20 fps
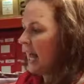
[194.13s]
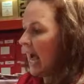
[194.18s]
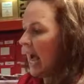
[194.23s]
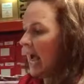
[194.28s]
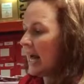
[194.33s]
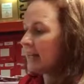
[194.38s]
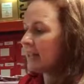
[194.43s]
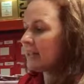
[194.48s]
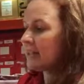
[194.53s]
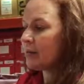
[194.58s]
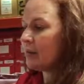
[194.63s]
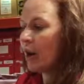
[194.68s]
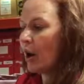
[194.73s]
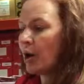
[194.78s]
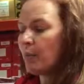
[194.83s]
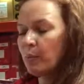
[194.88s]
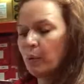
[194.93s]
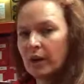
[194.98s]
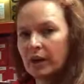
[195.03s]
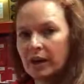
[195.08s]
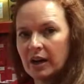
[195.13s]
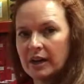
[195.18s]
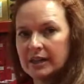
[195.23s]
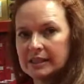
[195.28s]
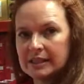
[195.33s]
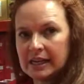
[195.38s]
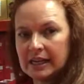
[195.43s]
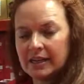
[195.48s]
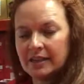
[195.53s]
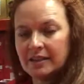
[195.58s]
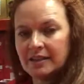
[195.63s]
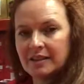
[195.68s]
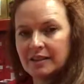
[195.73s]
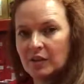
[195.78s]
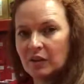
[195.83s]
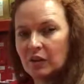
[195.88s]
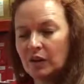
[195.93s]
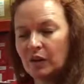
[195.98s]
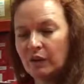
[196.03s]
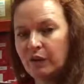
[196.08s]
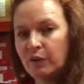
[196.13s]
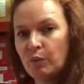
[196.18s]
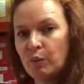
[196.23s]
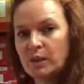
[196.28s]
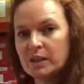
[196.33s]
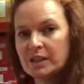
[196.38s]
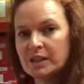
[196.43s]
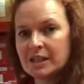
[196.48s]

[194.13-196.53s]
and some homework ideas, so that if you want